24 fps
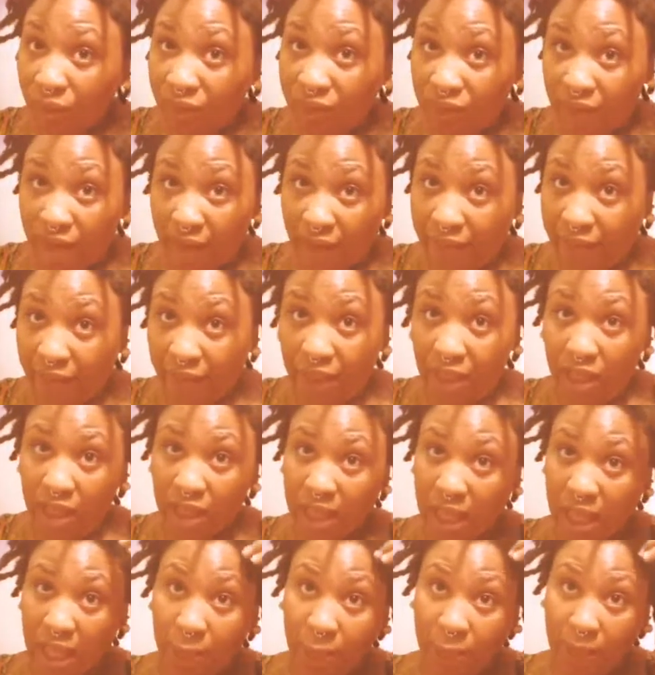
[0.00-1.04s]
with nothing
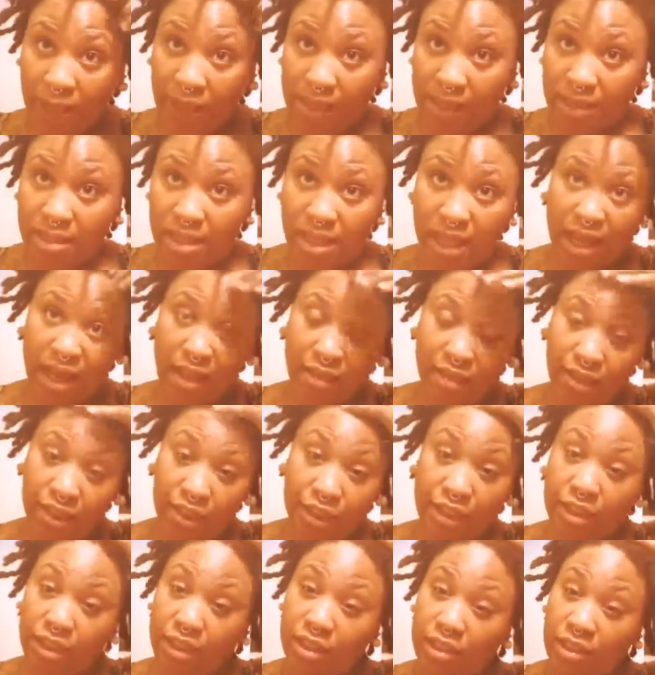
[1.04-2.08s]
keeping it
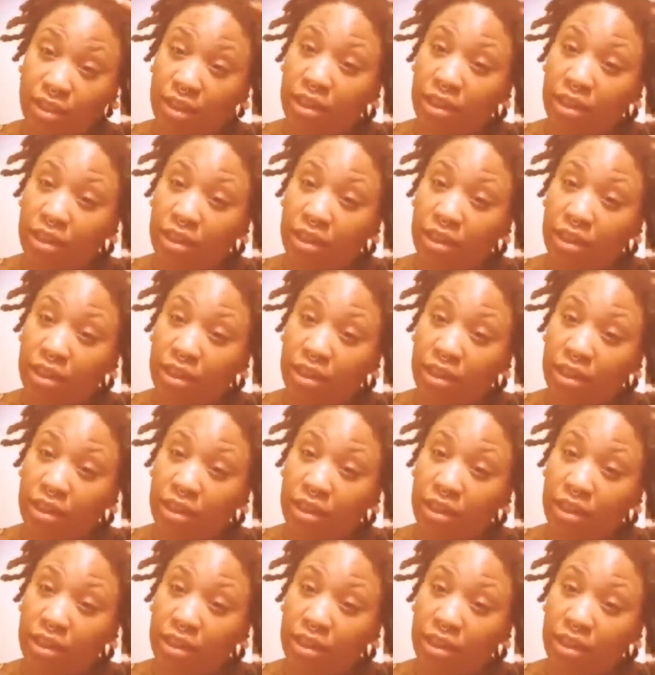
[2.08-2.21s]
together.